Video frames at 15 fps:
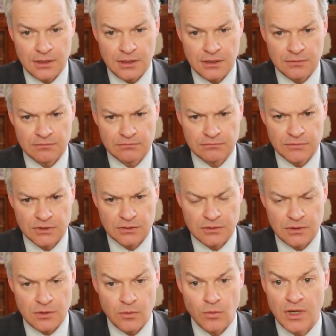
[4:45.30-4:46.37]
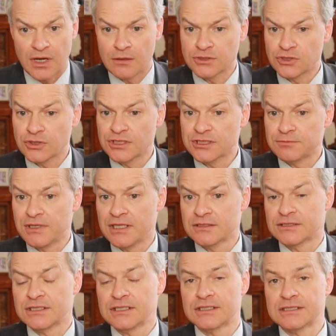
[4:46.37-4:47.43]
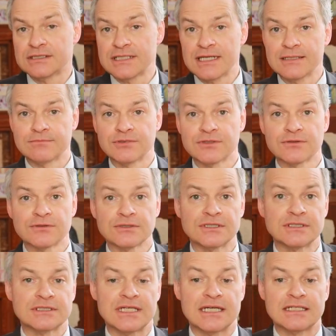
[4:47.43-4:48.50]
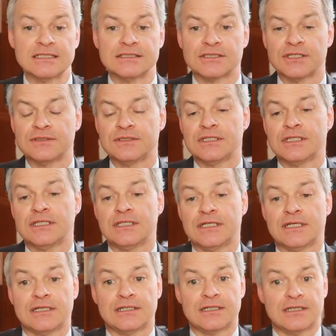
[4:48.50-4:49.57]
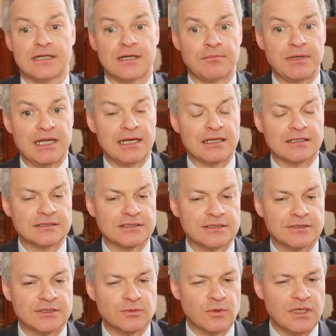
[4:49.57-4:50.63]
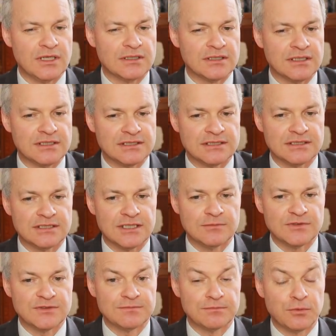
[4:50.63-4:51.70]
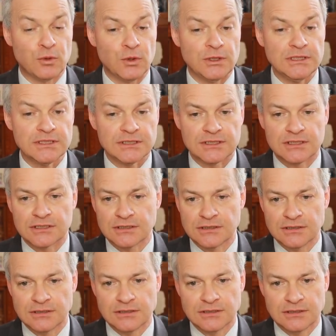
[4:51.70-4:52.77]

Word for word: and well, I was looking to play underneath the Z, but of course the Z is only a blank, so it's worthless in terms of points.